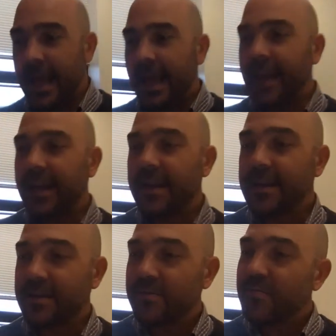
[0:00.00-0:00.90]

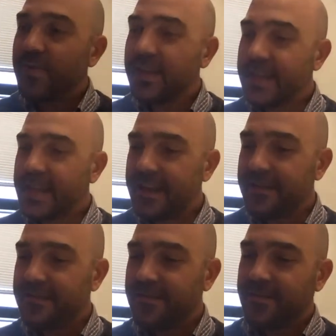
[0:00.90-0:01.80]
and really
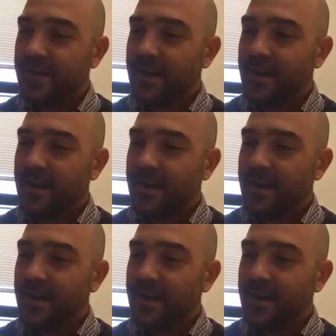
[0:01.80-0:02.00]
give